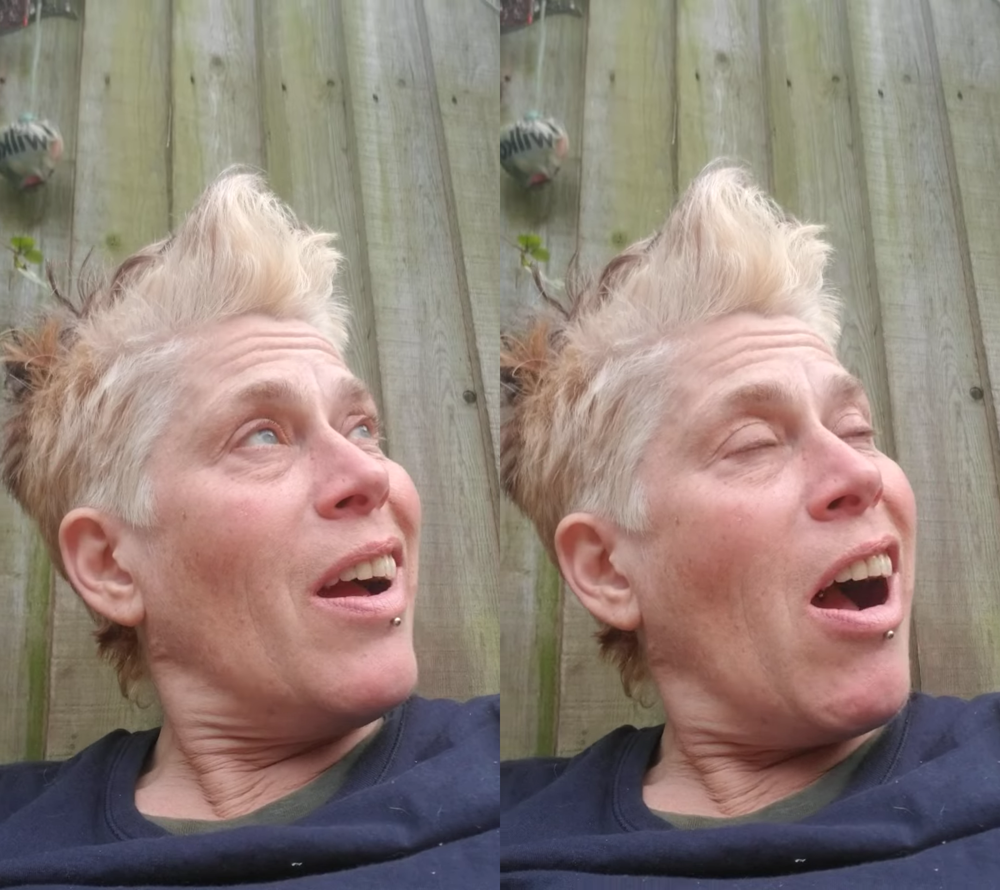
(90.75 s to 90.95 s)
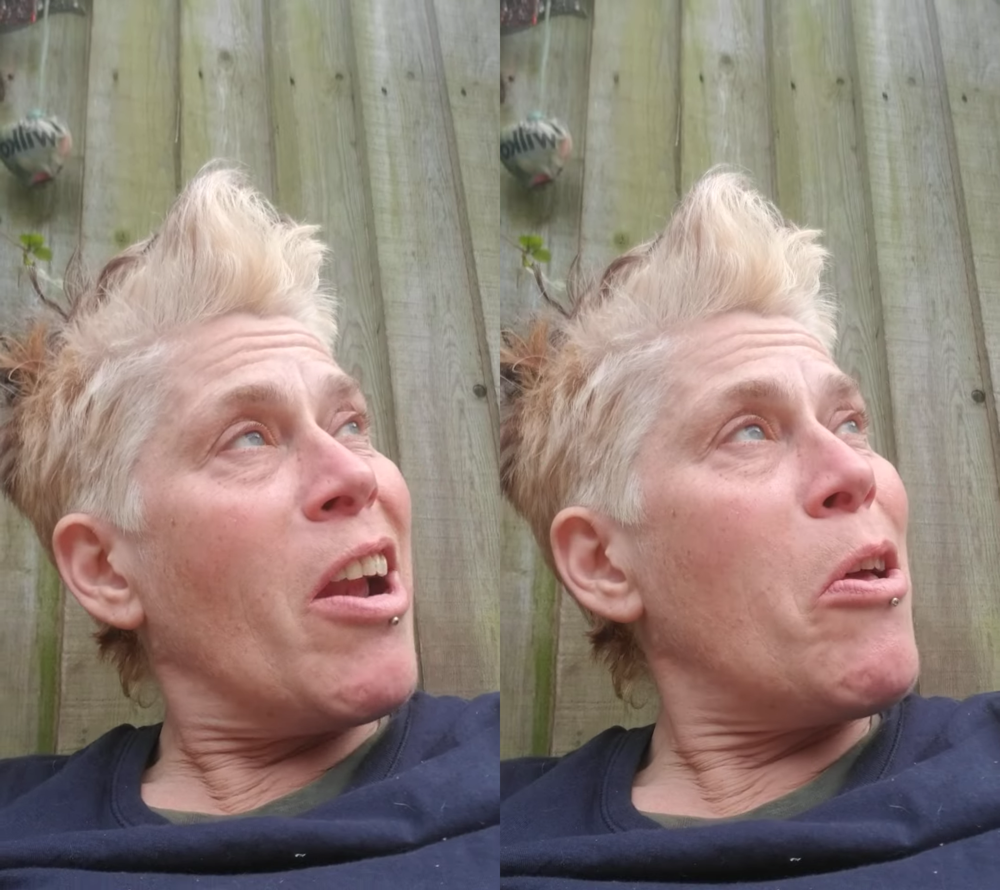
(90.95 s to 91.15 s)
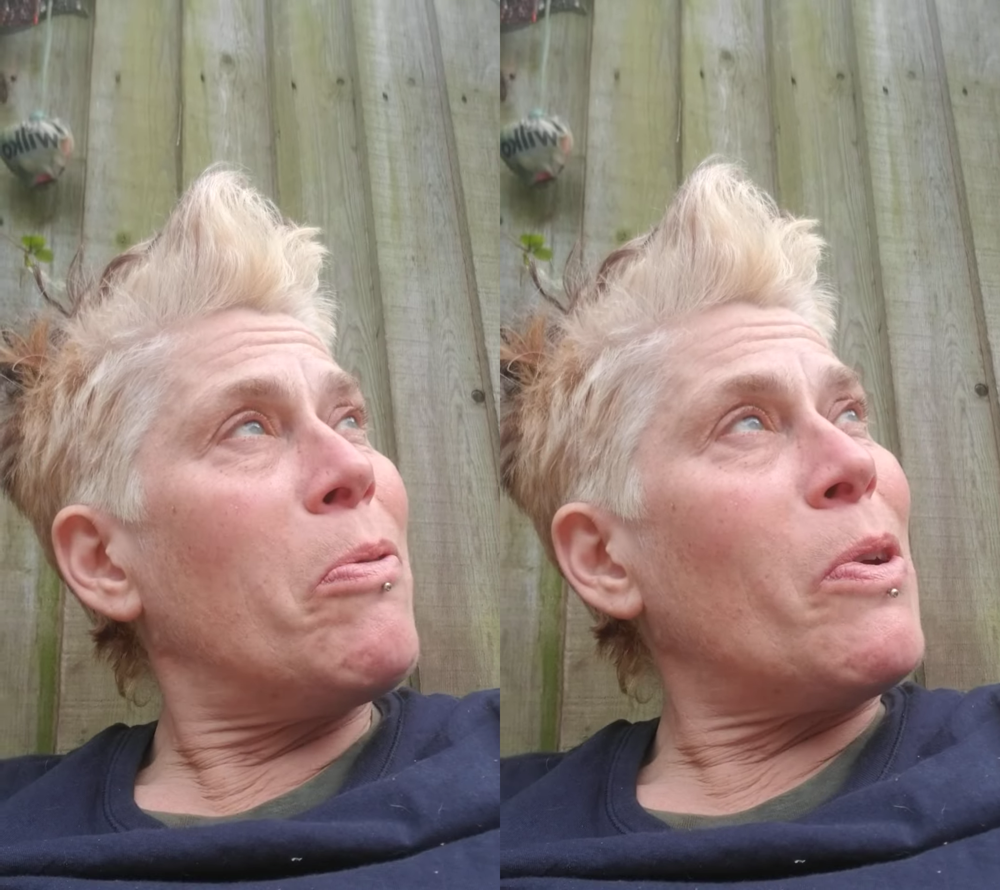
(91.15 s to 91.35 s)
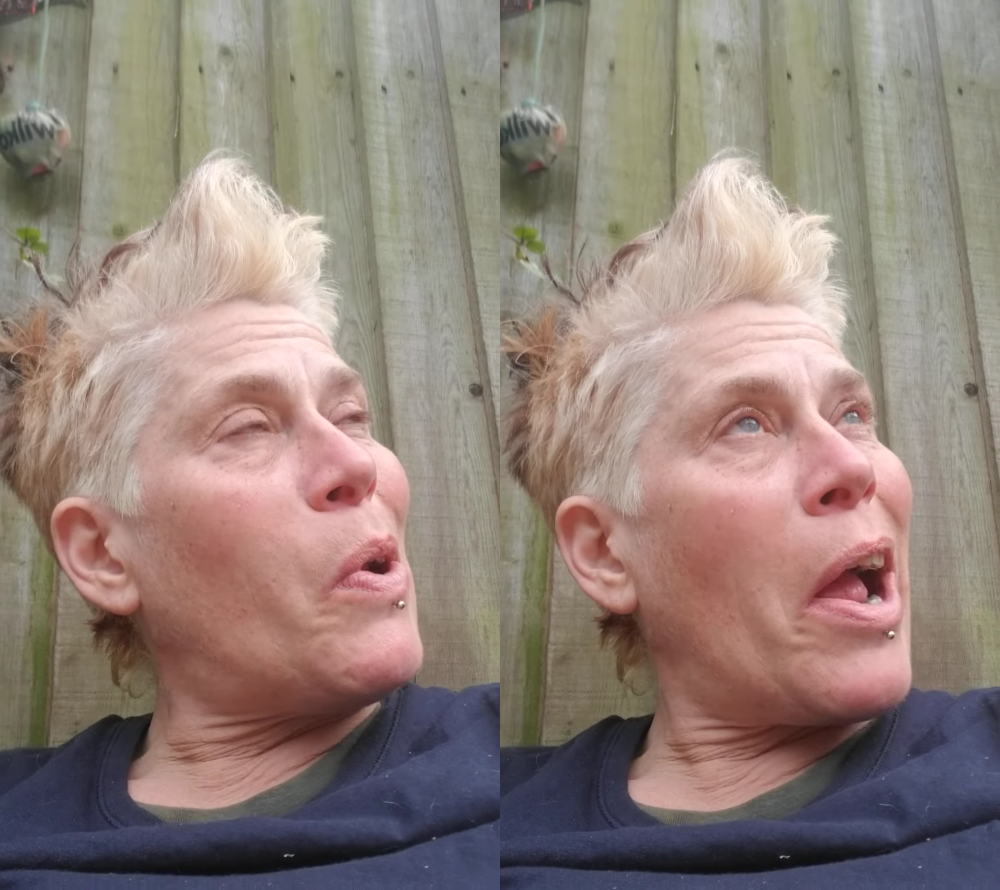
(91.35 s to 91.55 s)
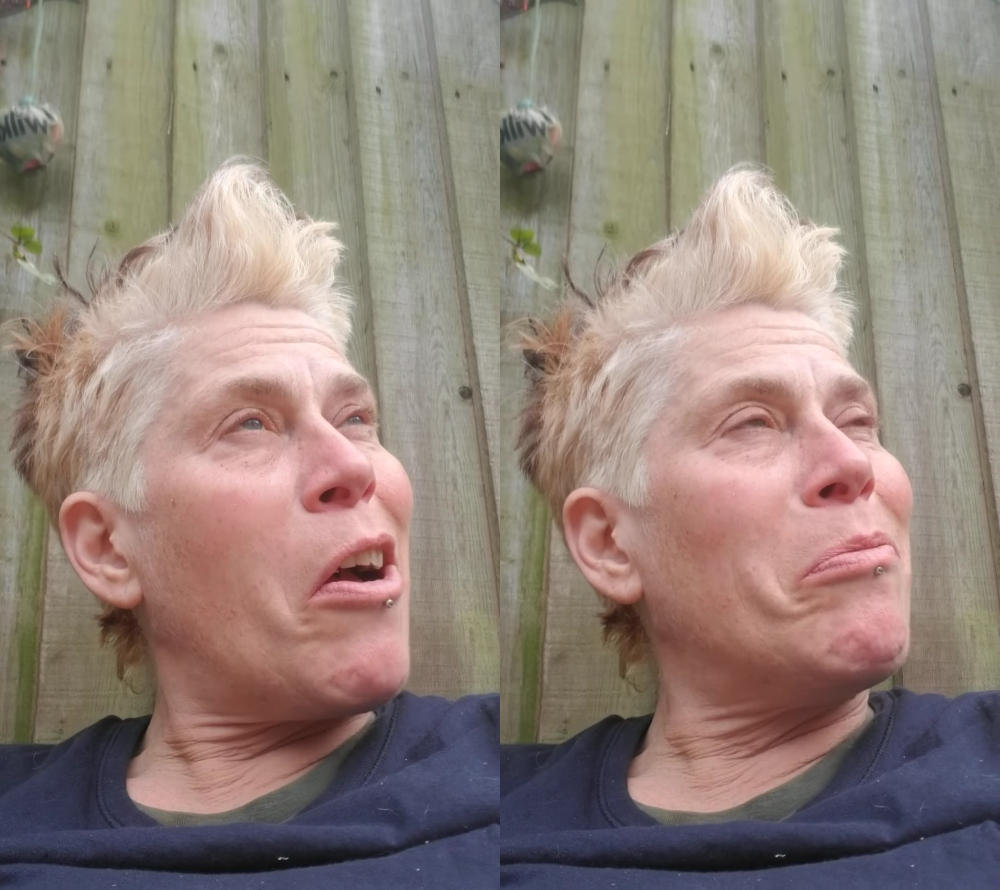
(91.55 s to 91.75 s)
I don't feel
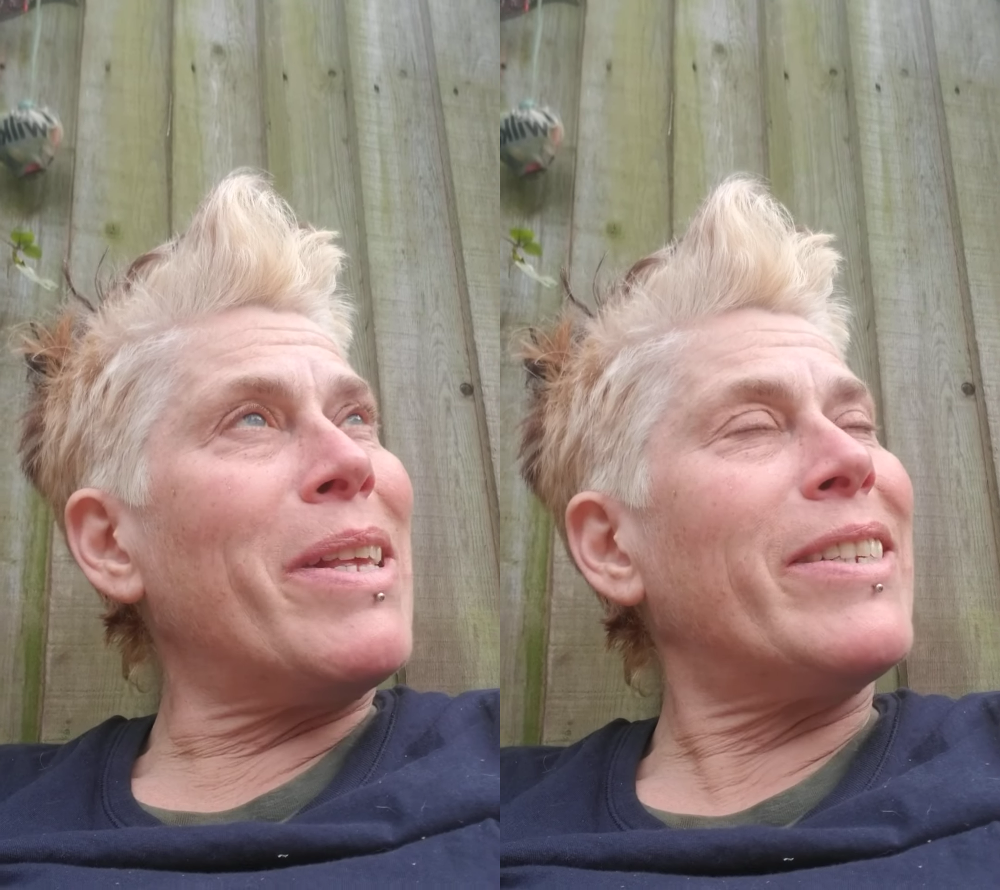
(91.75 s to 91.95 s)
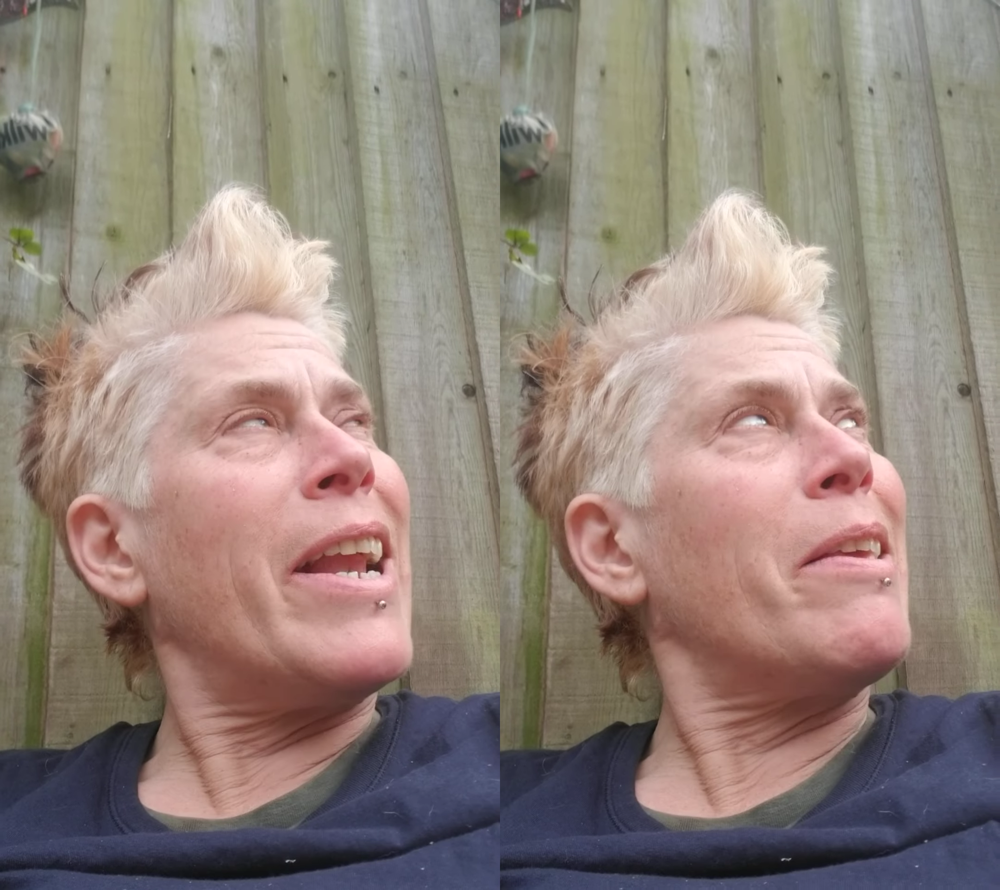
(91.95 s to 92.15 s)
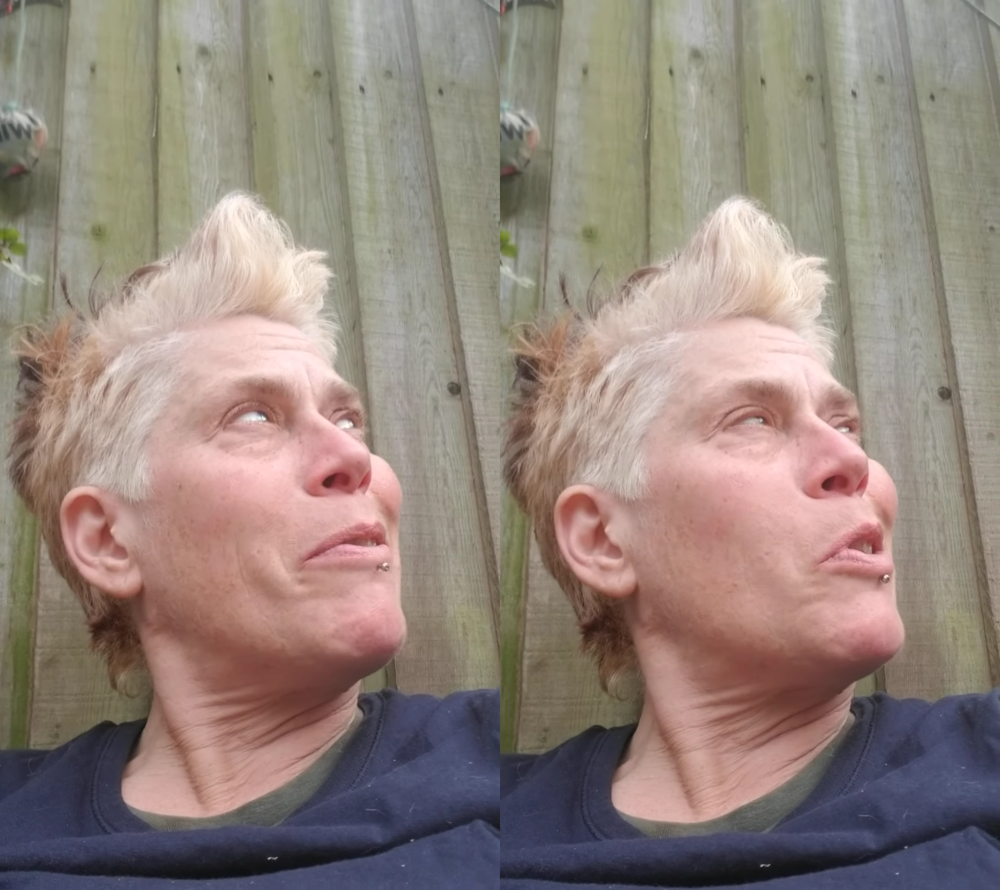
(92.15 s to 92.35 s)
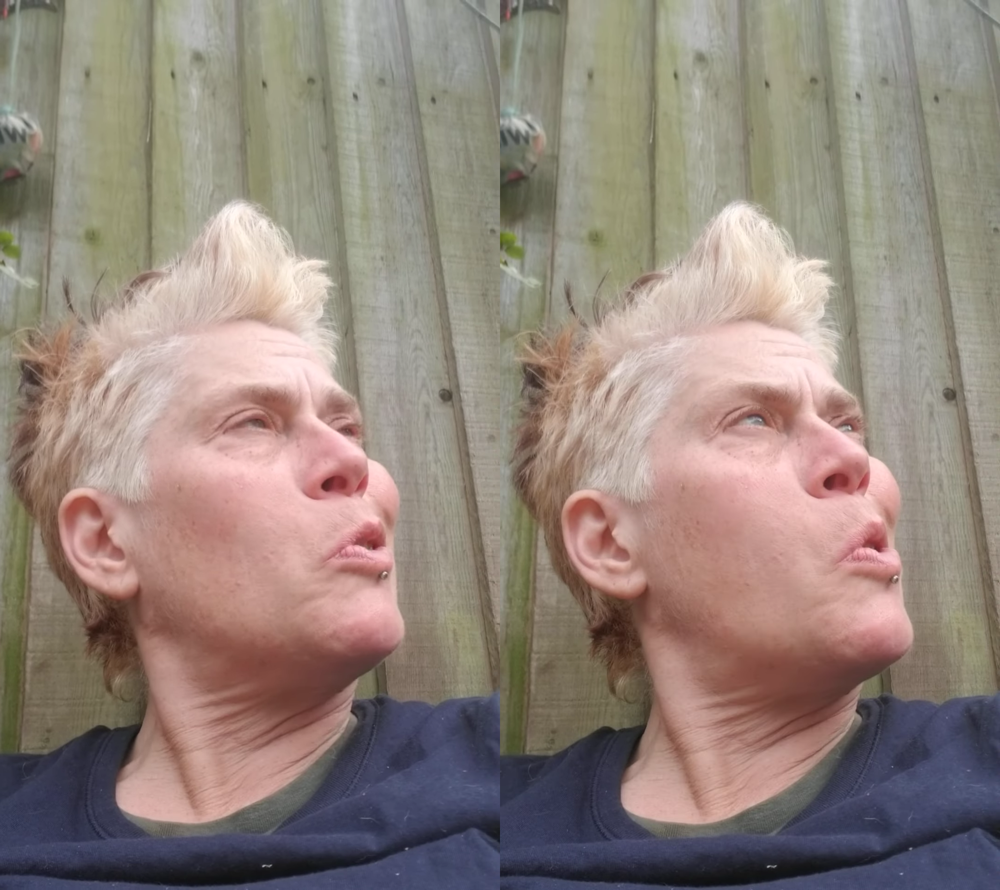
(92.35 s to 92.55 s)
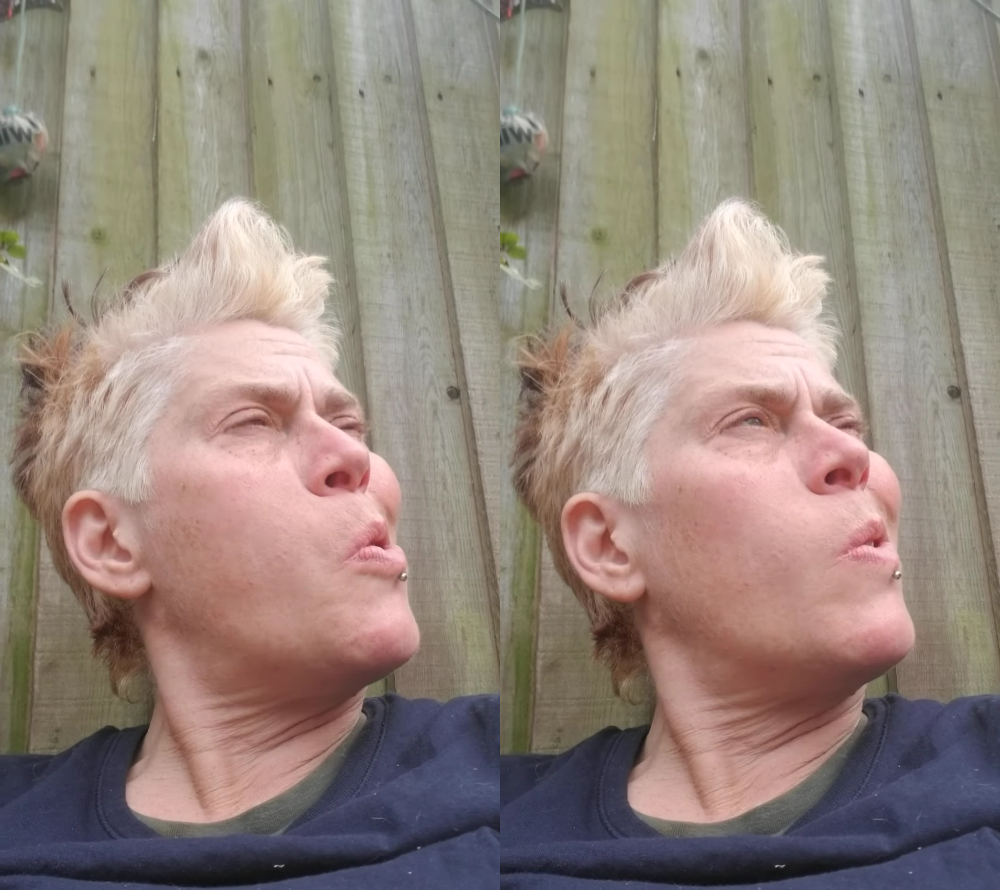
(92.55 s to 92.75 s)
like I've missed anything at
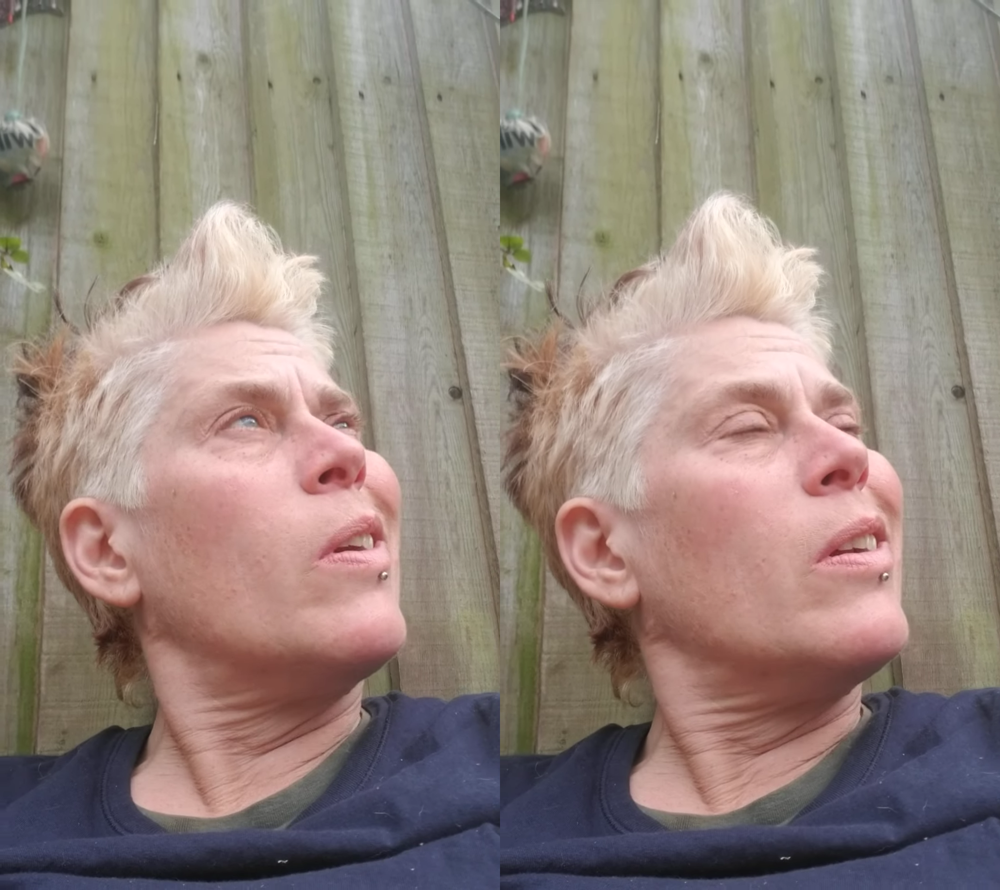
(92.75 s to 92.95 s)
all.